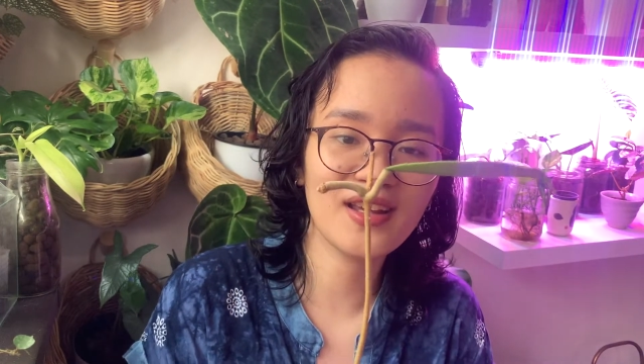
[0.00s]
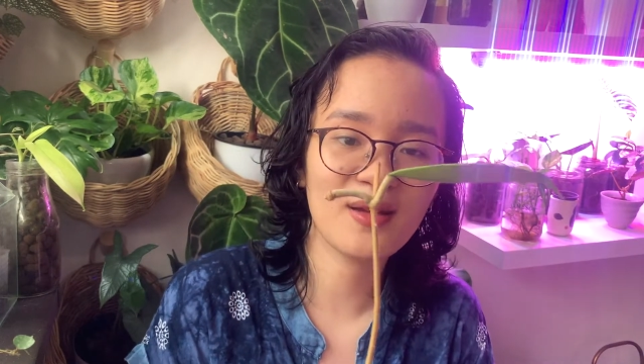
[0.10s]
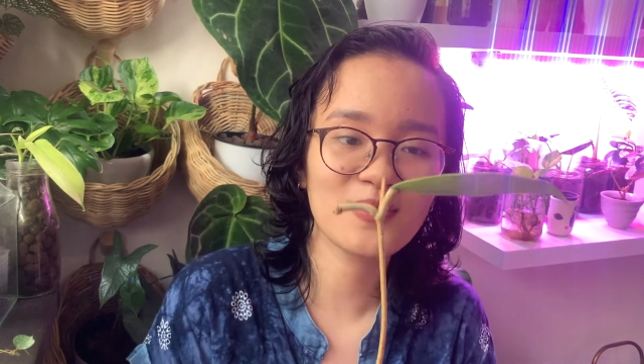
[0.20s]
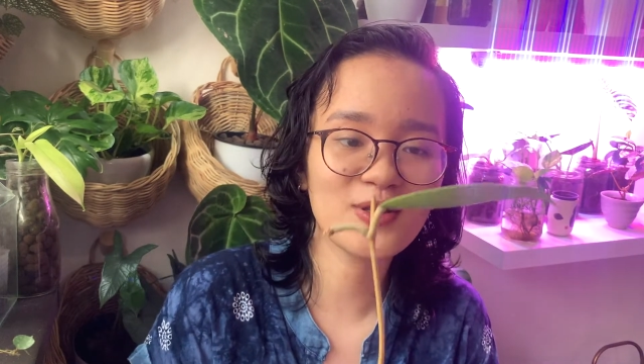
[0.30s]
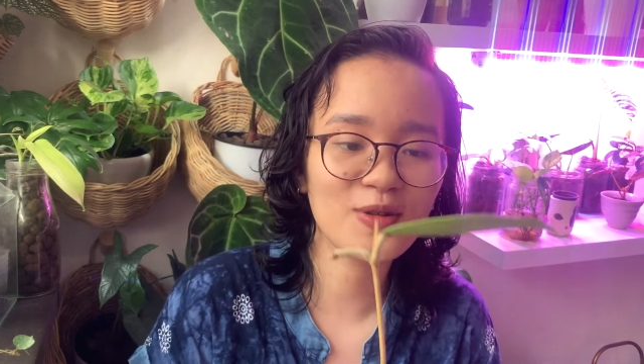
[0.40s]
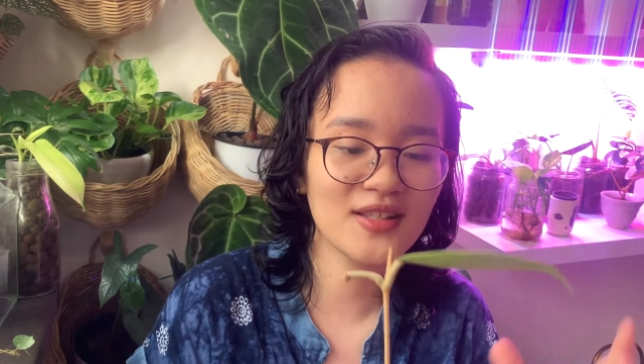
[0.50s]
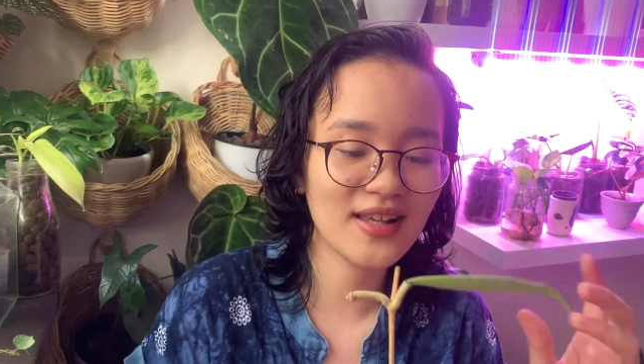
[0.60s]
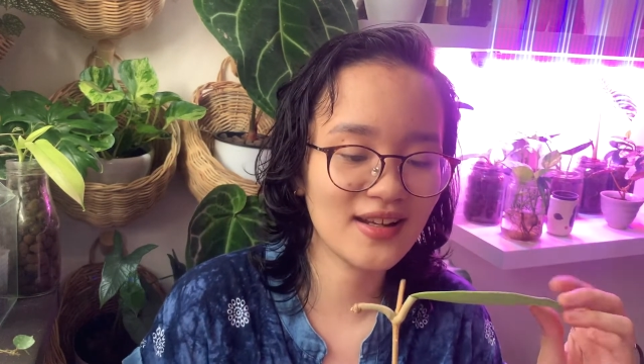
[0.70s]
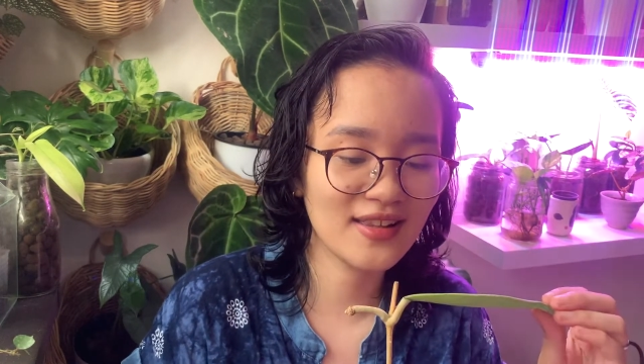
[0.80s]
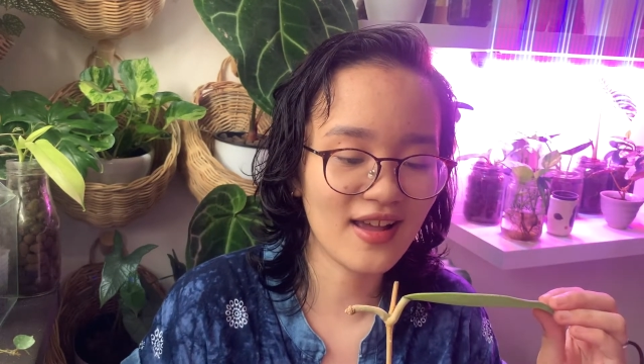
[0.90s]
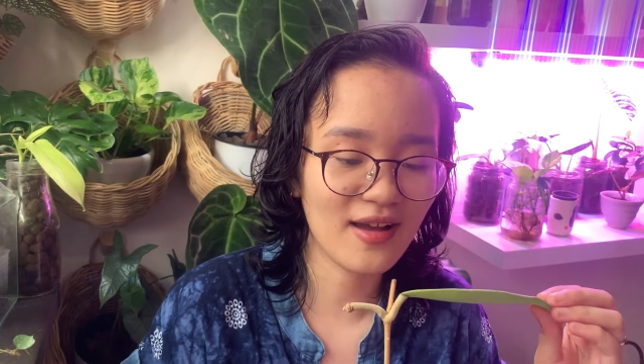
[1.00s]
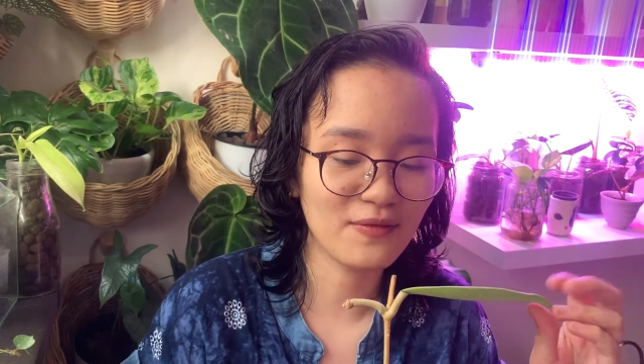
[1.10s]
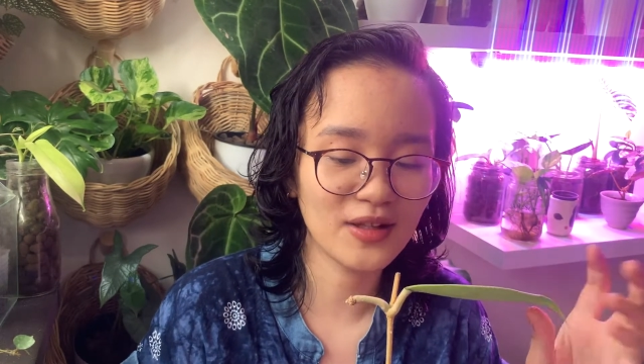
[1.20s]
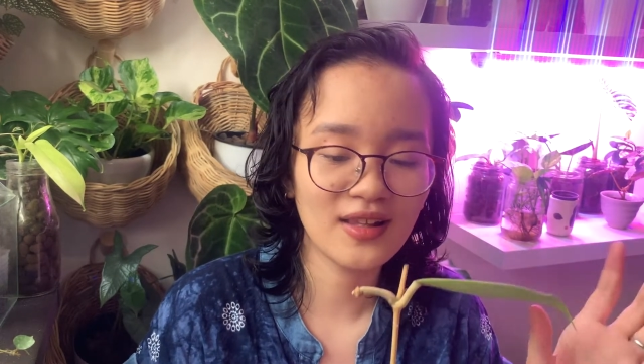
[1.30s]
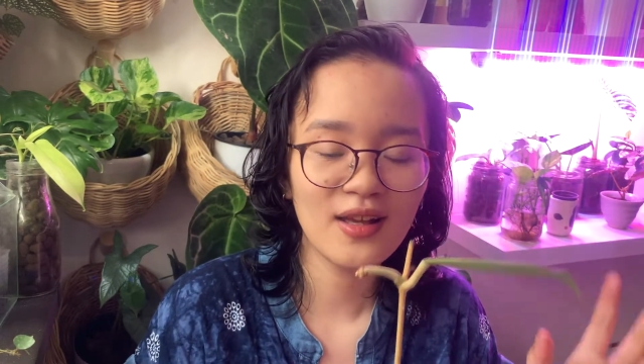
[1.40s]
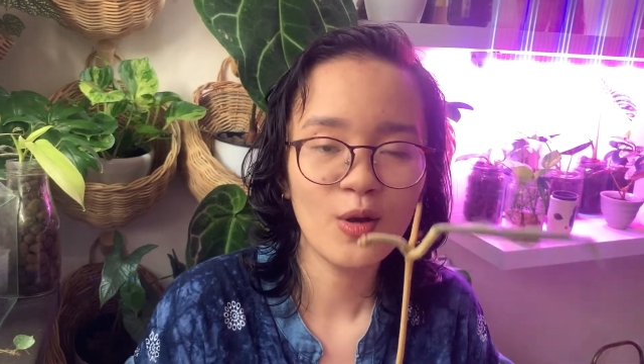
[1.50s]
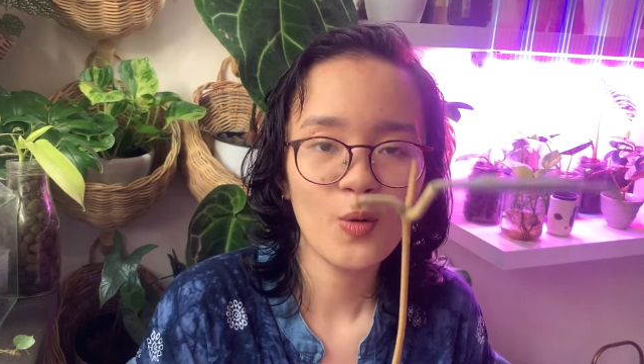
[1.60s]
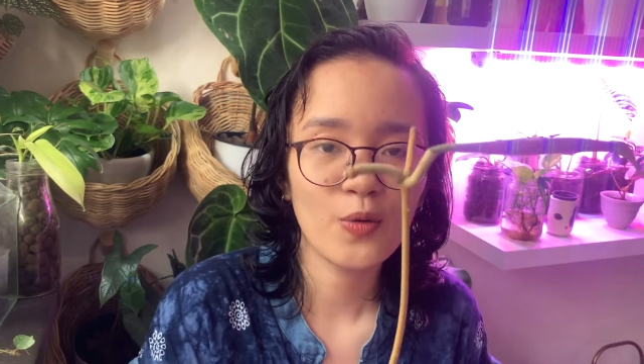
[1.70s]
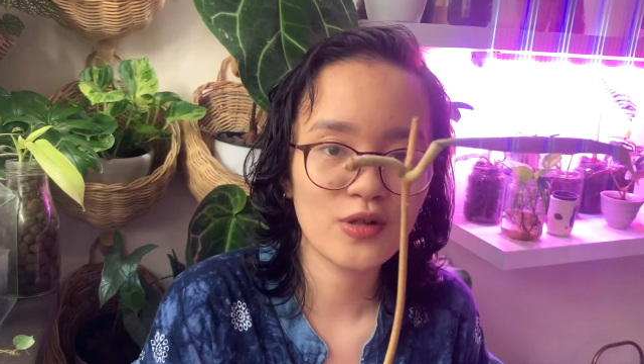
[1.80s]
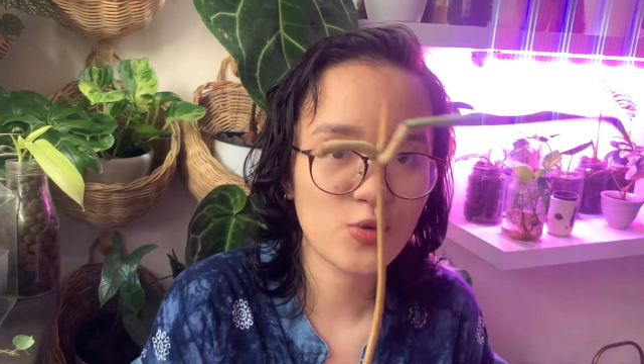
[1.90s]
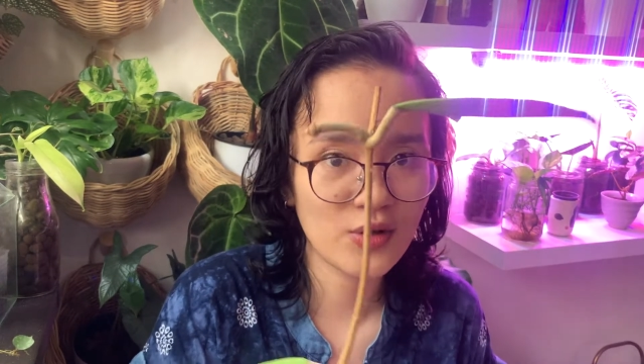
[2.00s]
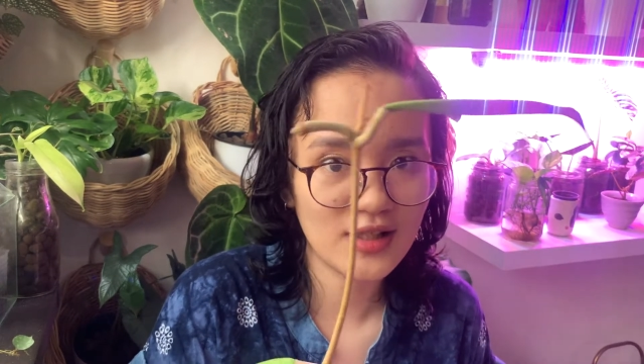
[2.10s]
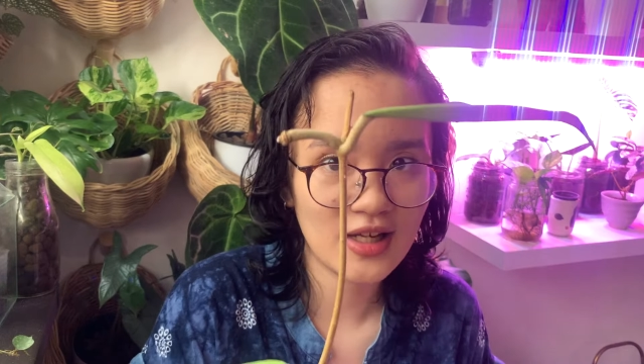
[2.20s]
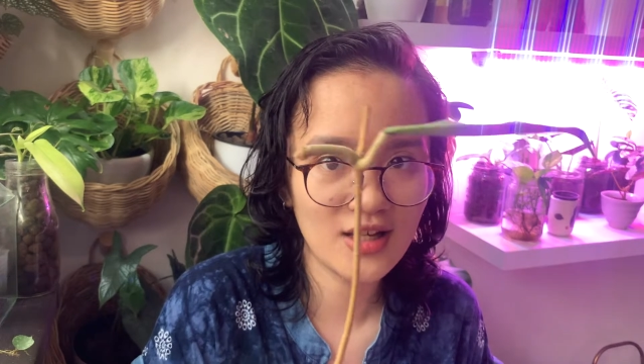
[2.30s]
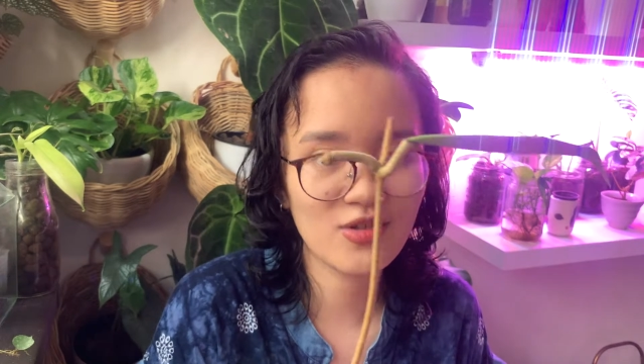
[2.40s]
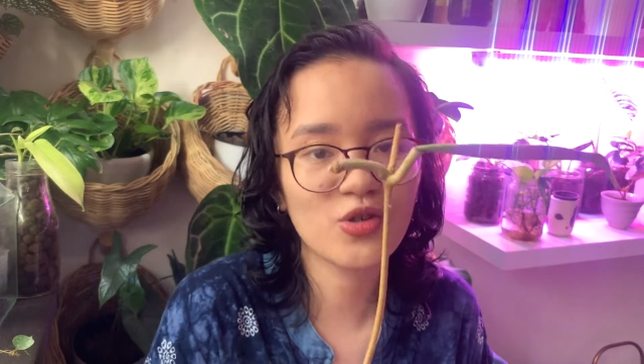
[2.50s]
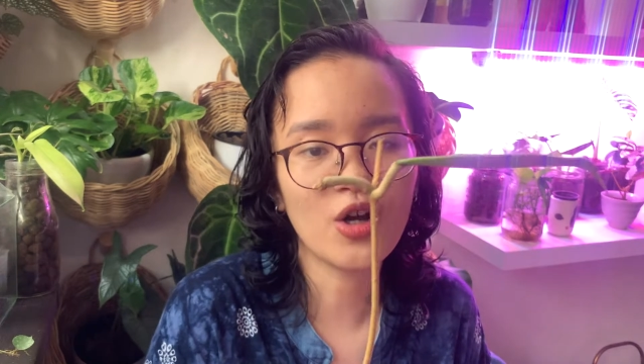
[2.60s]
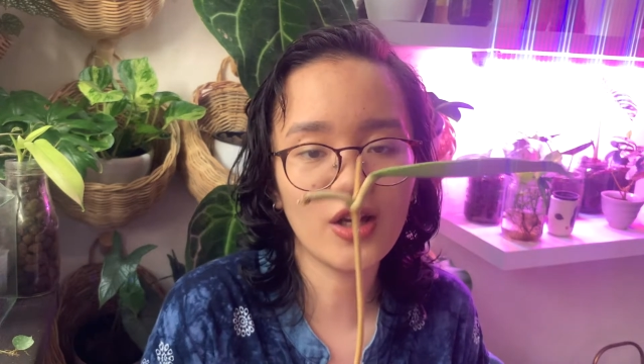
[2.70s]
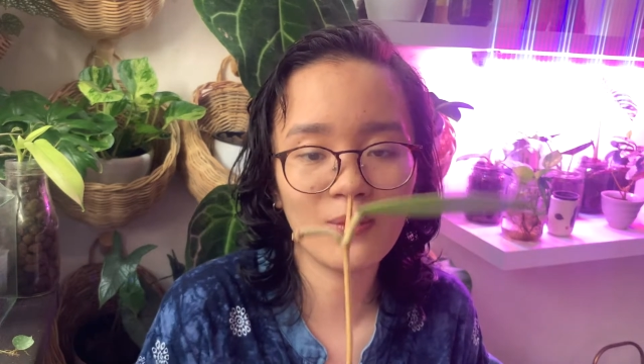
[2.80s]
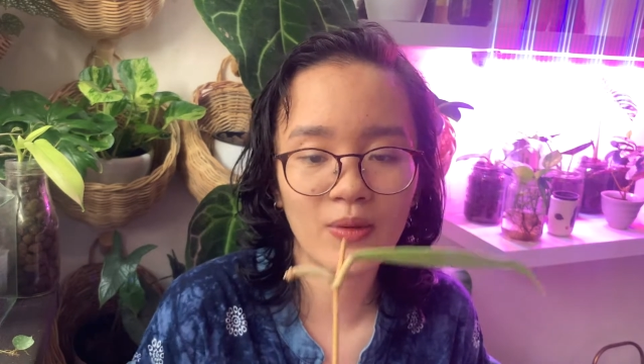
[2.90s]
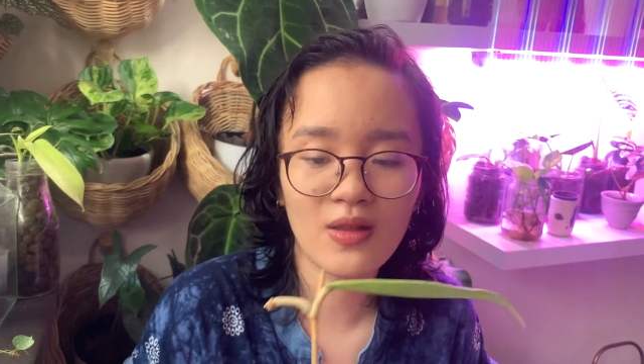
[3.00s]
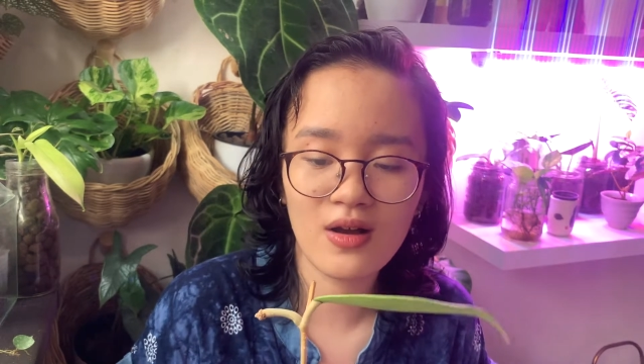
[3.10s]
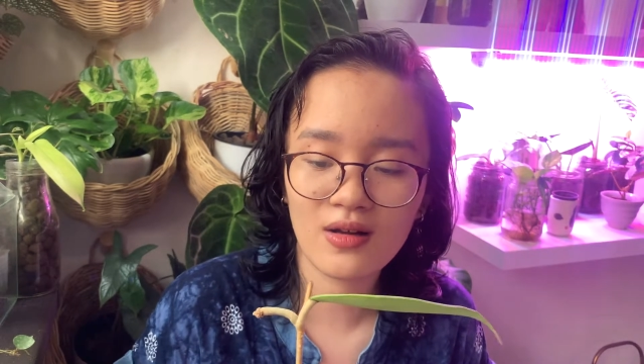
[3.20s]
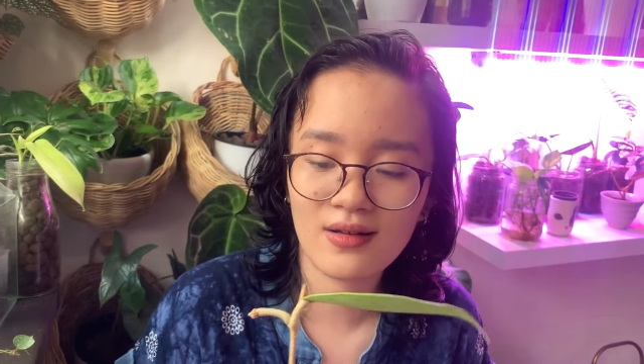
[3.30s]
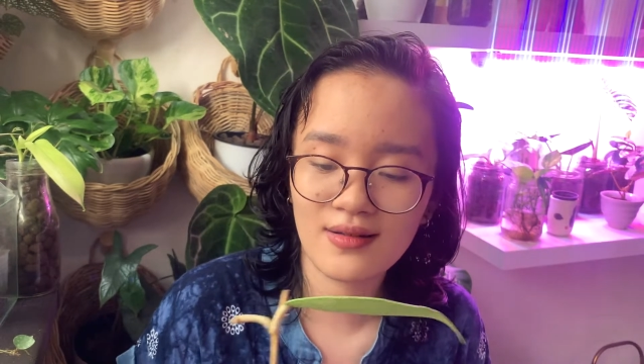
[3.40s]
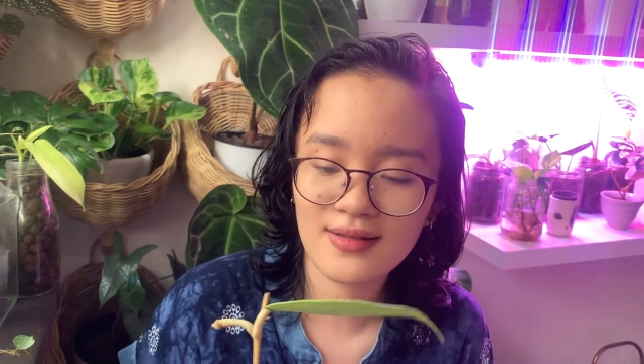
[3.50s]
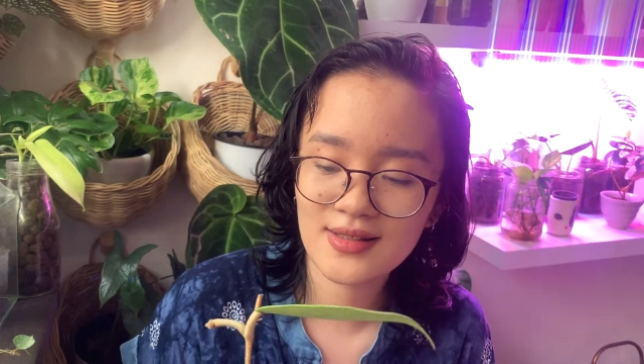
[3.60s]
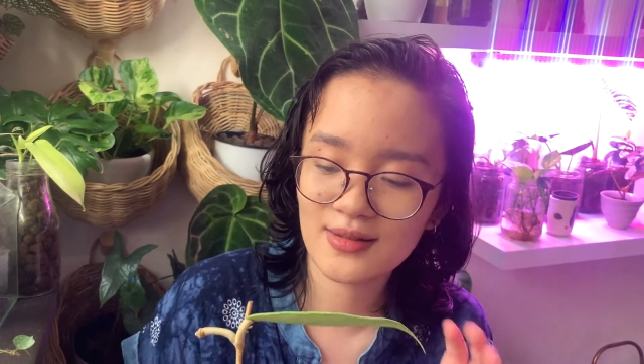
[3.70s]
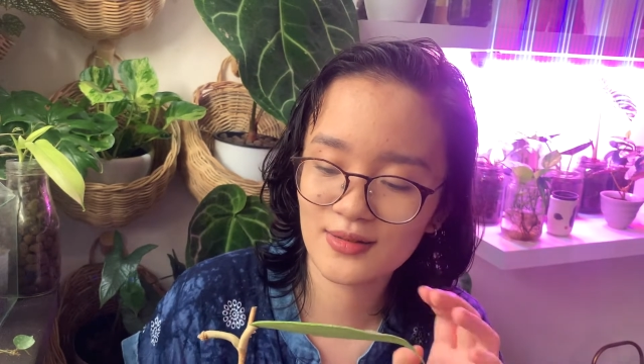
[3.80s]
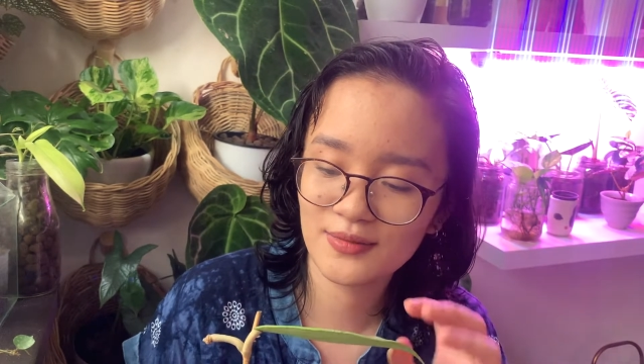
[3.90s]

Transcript: I'm so excited to have it, but it's really chunky peduncle. So